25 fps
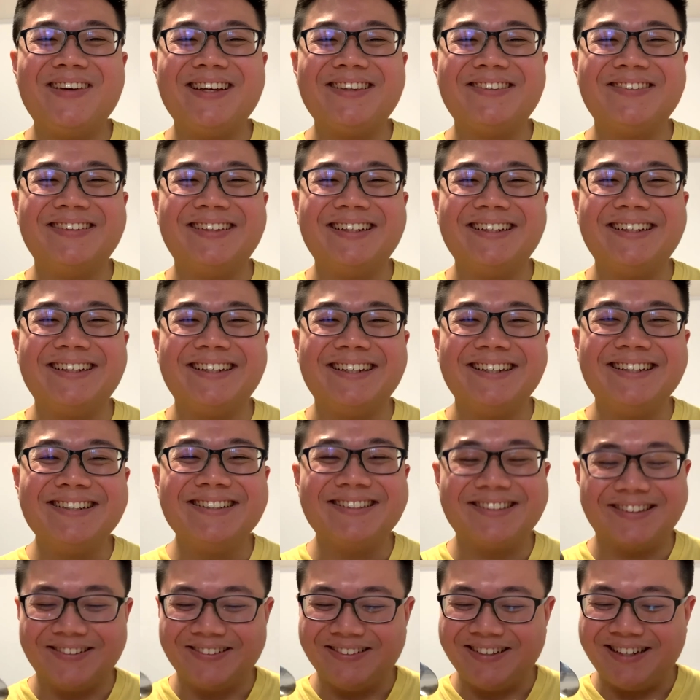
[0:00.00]
wait to dig
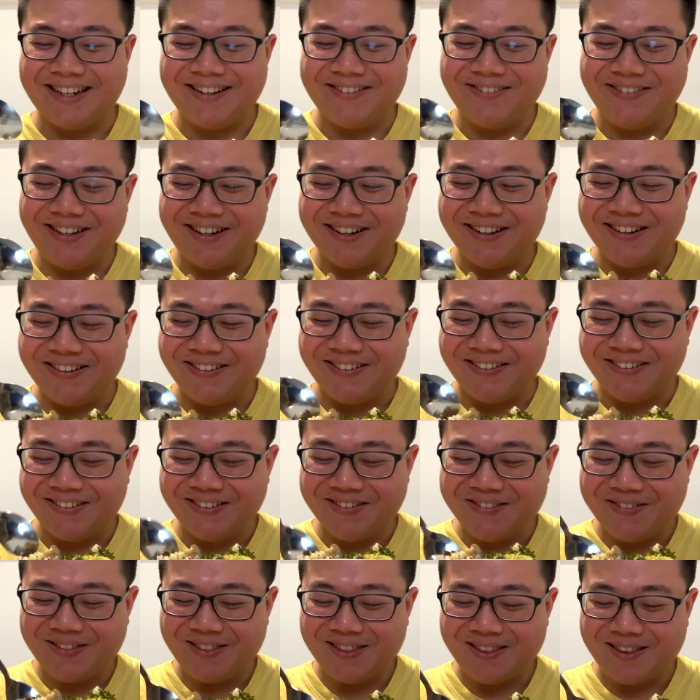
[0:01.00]
in, so here we
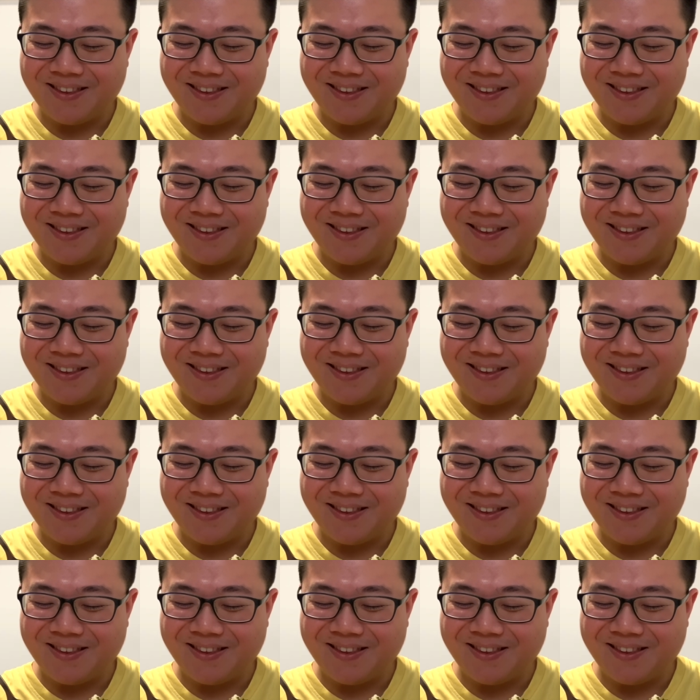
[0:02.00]
go.